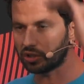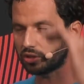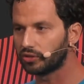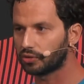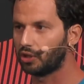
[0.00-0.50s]
you
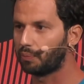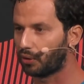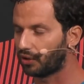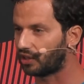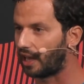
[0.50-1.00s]
through the
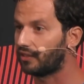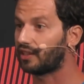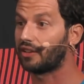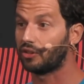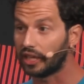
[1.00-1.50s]
process
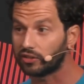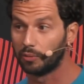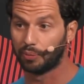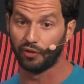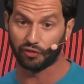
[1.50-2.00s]
as an
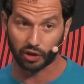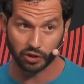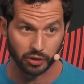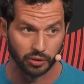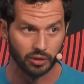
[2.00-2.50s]
example for
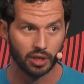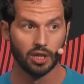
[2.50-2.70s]
you